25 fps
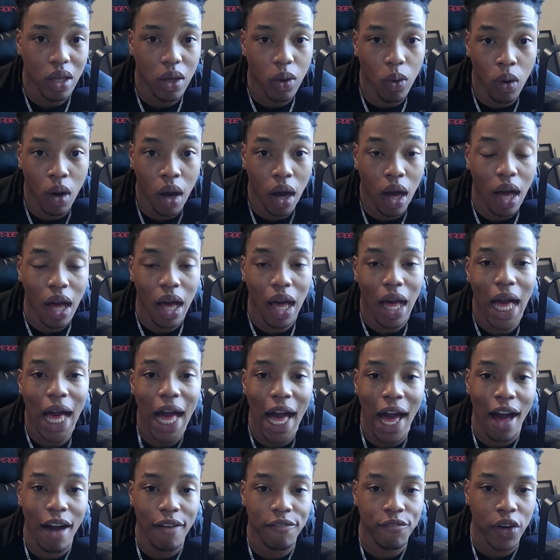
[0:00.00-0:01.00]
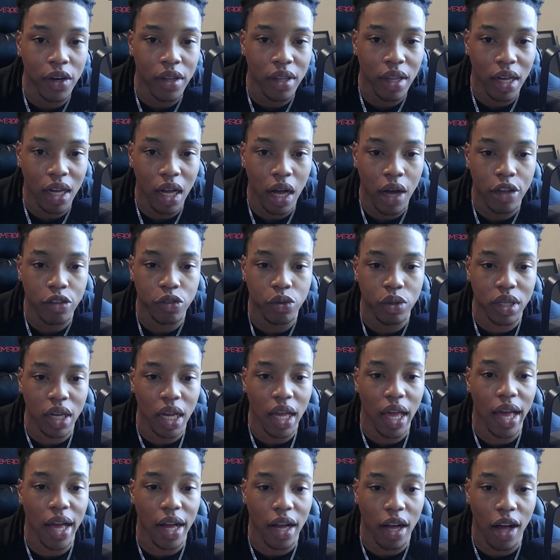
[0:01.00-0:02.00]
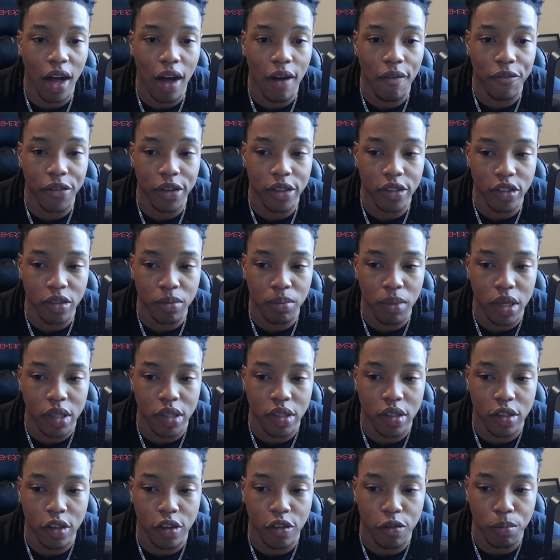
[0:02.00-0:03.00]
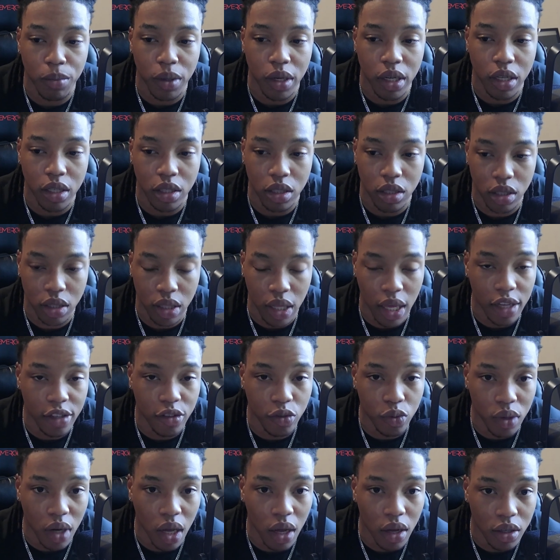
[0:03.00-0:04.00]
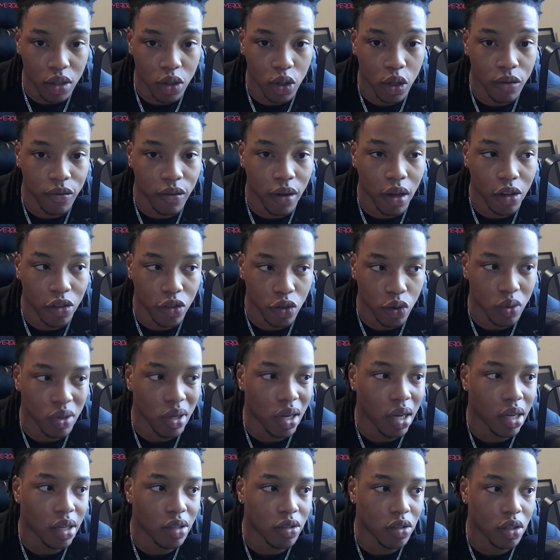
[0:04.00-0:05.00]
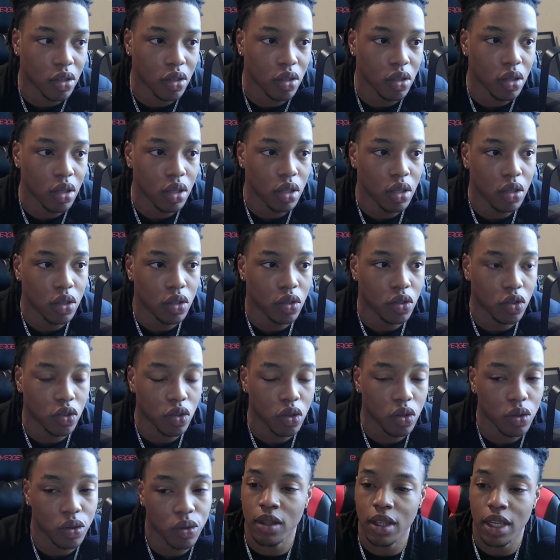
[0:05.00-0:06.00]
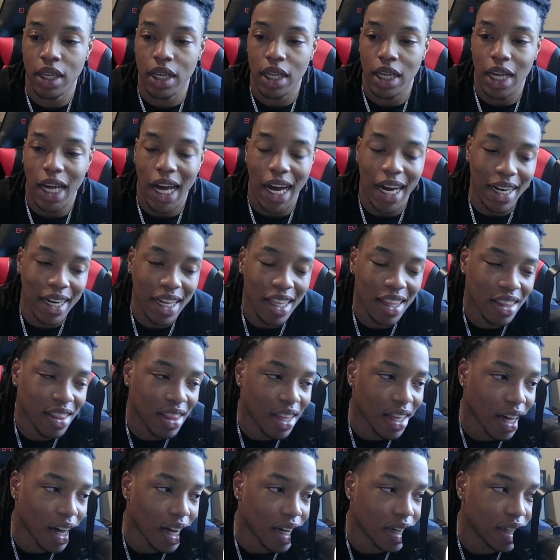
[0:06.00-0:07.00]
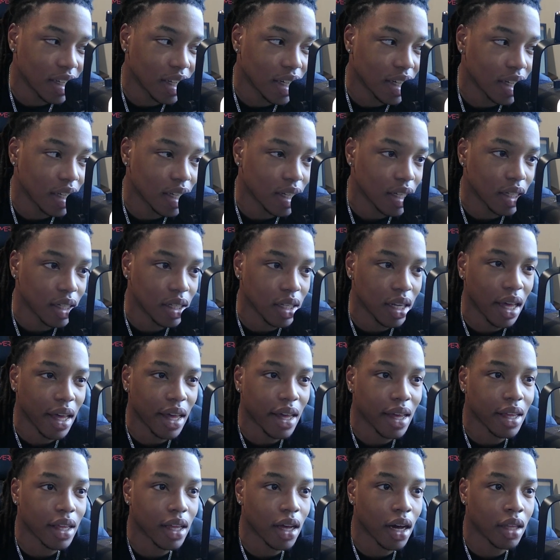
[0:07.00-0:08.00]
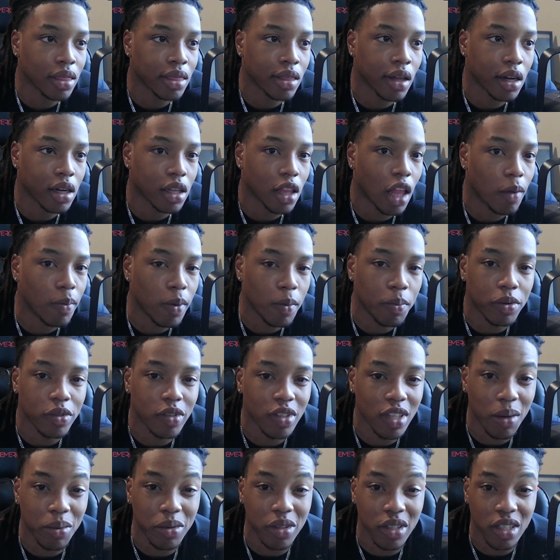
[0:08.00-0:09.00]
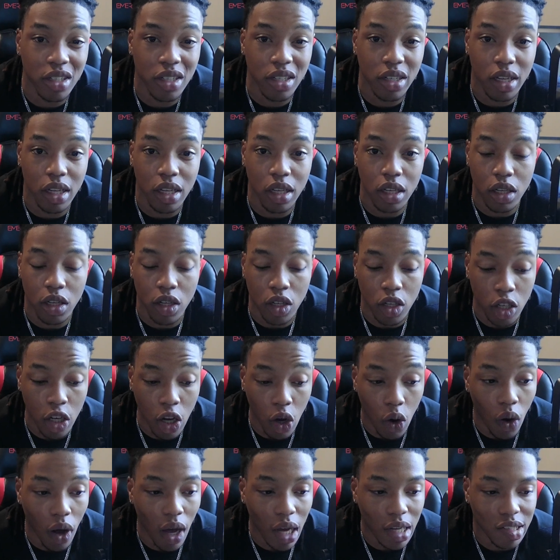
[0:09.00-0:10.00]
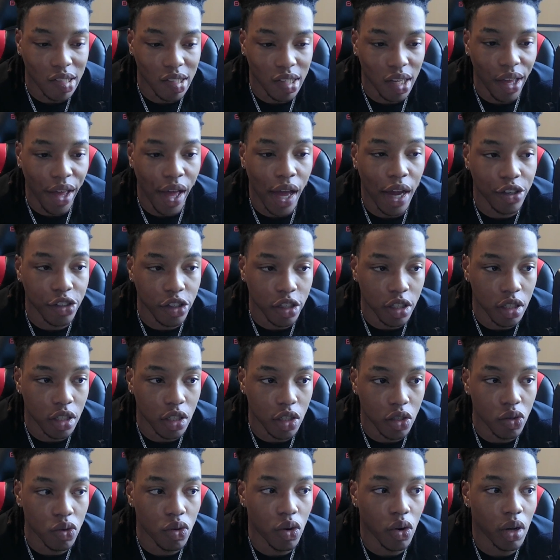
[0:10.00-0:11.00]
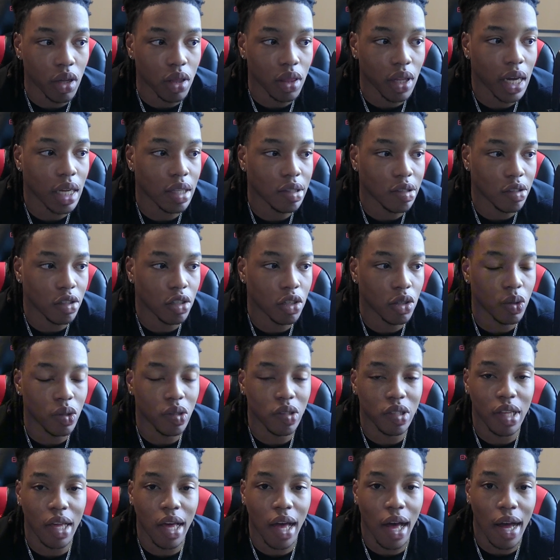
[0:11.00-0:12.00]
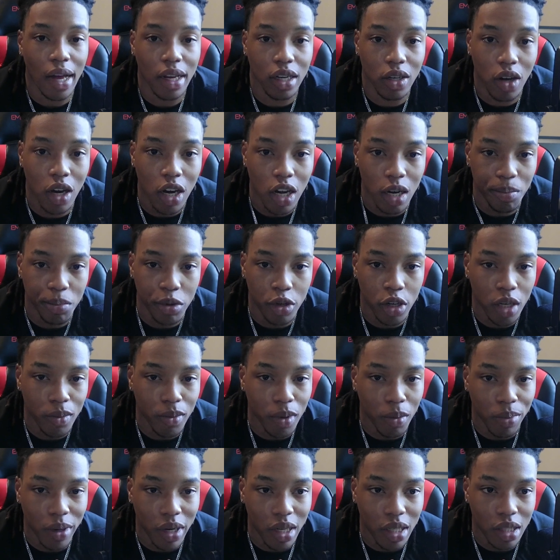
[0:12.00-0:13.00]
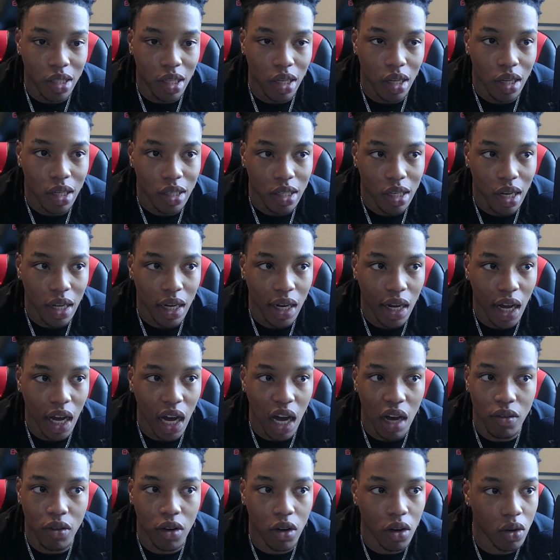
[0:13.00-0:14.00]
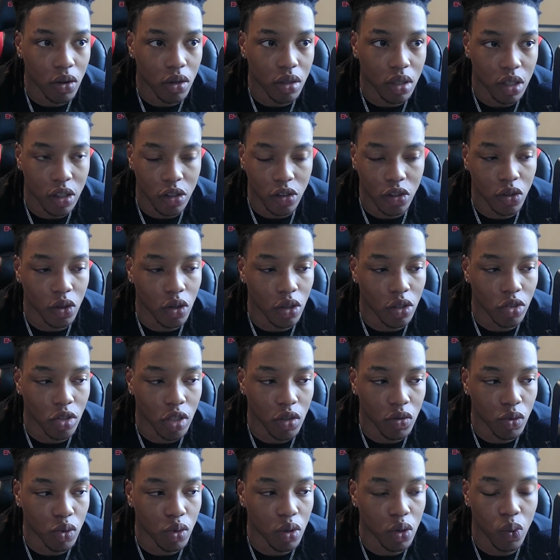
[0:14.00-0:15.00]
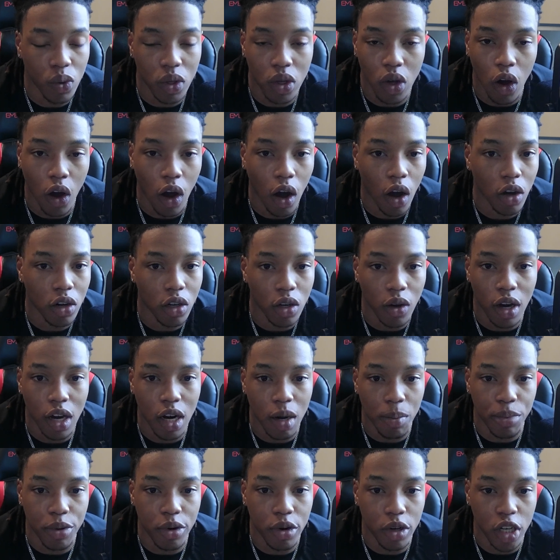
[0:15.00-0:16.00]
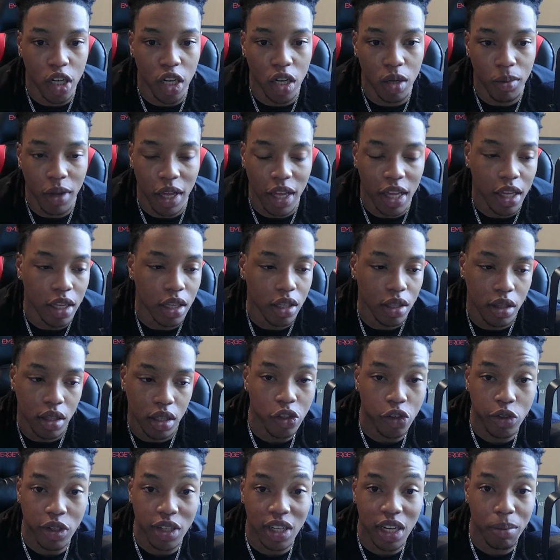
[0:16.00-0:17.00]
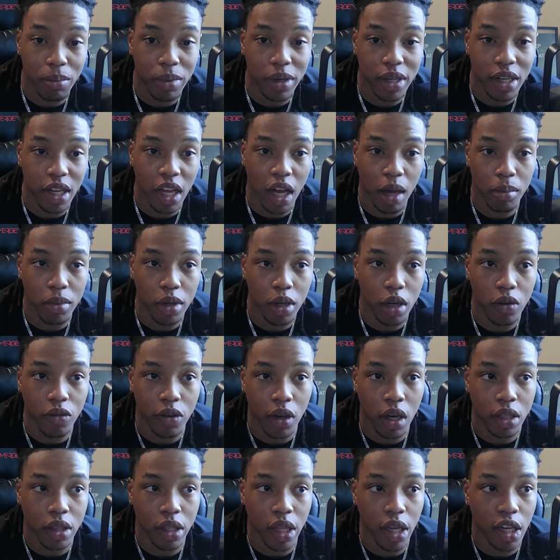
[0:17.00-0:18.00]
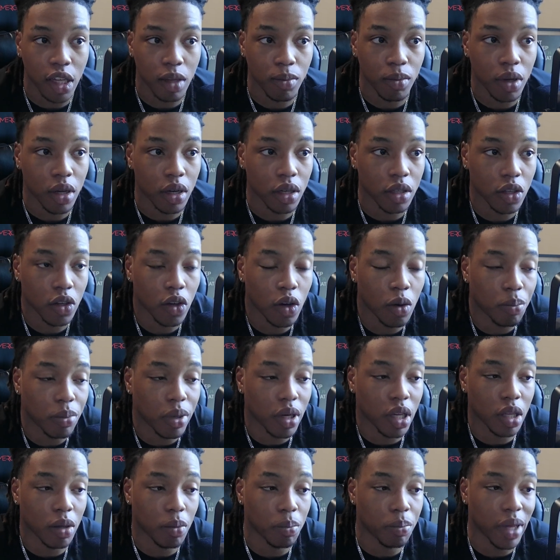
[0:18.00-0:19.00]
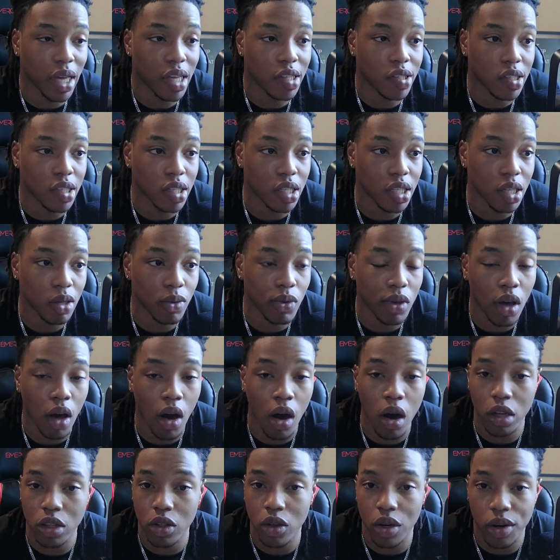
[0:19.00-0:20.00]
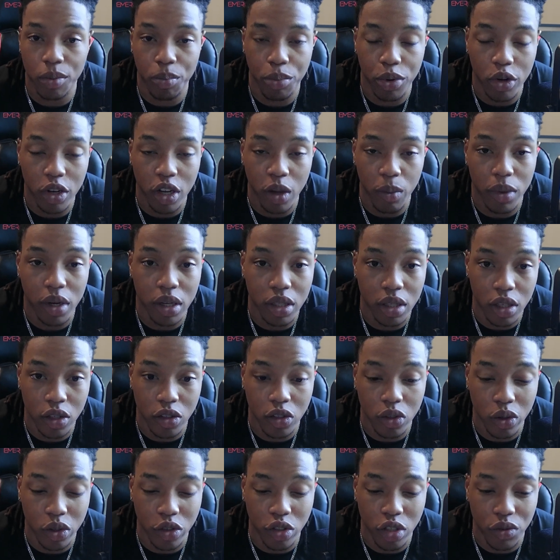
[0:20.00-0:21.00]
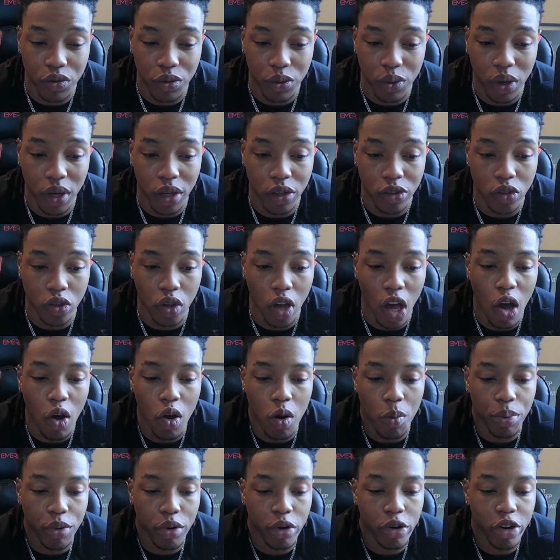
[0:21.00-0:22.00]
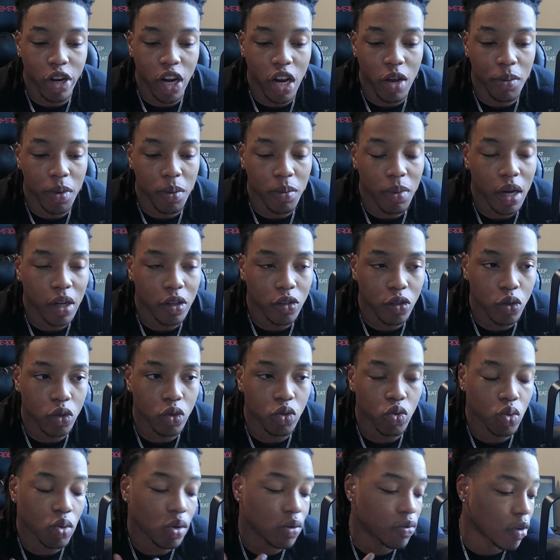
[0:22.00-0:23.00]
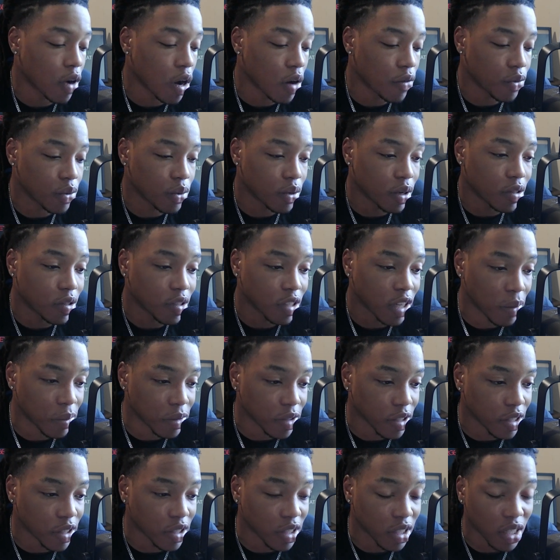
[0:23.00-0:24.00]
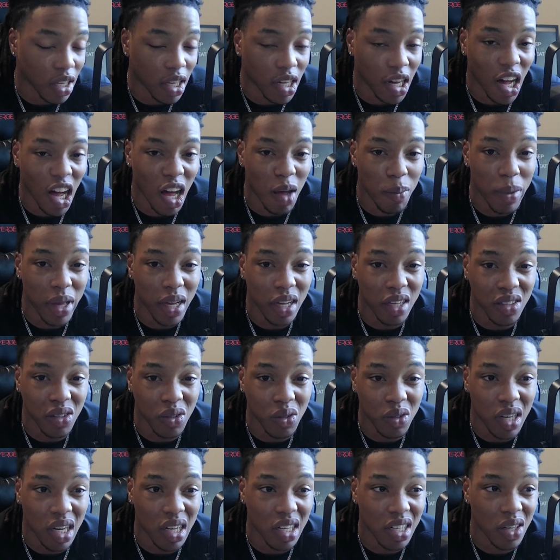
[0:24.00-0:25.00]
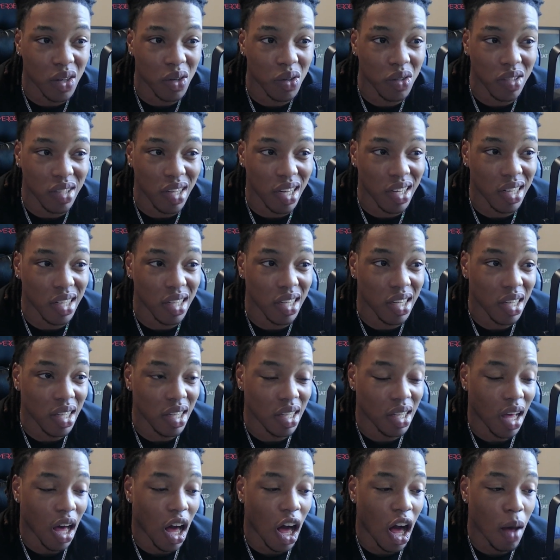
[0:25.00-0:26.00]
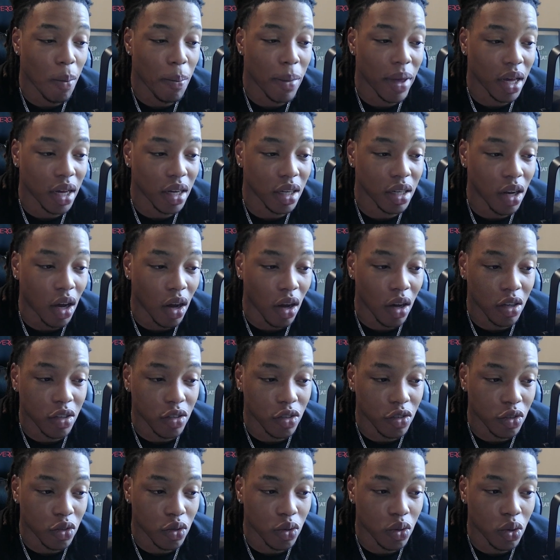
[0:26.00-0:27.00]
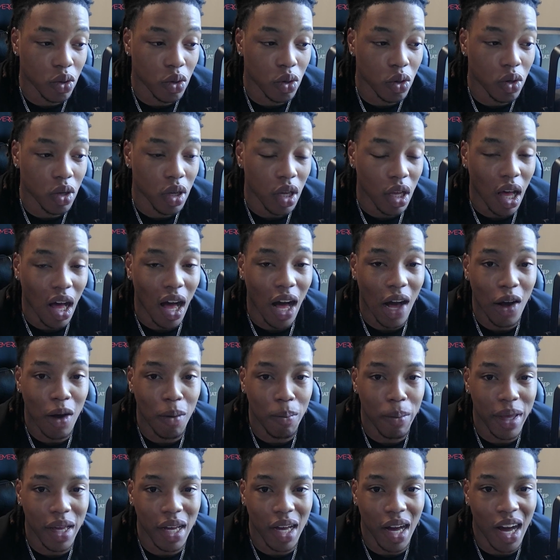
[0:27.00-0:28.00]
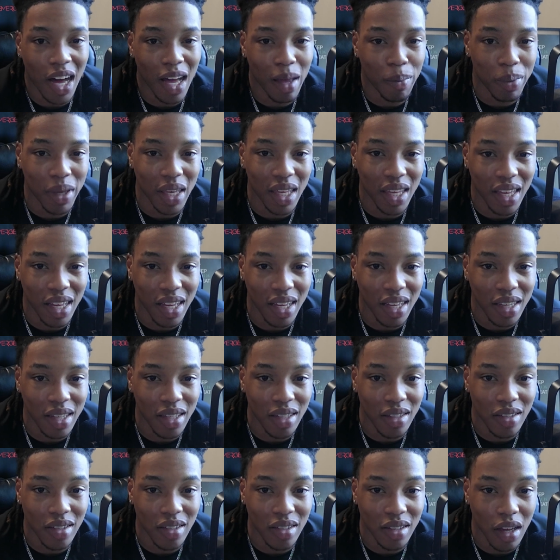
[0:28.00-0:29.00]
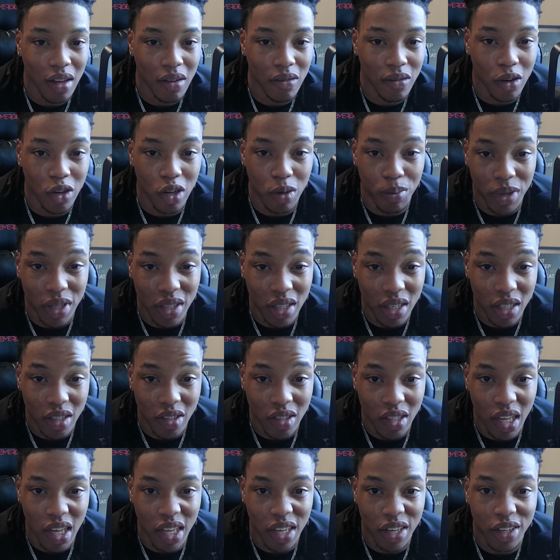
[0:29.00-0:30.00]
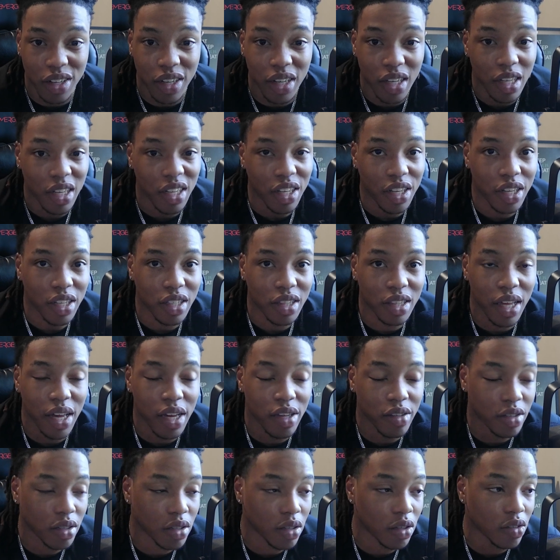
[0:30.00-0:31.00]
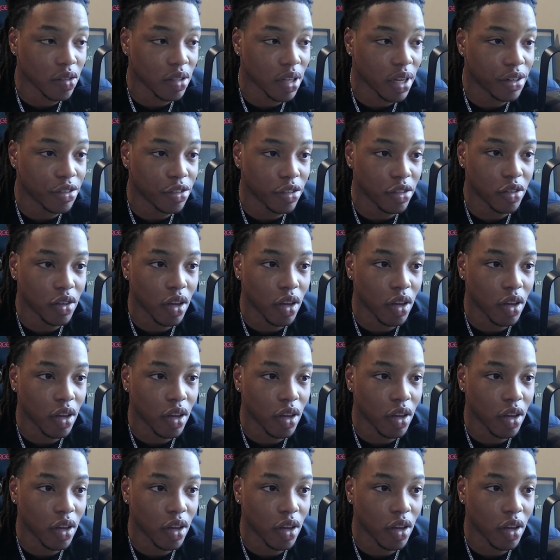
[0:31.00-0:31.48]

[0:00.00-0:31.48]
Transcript: Well, I, felt like I was ready. I had confidence in myself, but that's what I'll do if I was you guys though. So Another thing I did that not a lot of people in cybersecurity know how to actually do or like to do is that I know how to program in Python. Like I have a whole Discord server where we all know how to program. Hey, doing a bit down below if y'all thinking about it though. But basically we all know how to program in the Discord server, right? So our program and my tools will revolve around cybersecurity. Like I'll make a tool that knows how to, I'll make a DOS tool, I'll make IPS, a vulnerability scanner, things of those natures.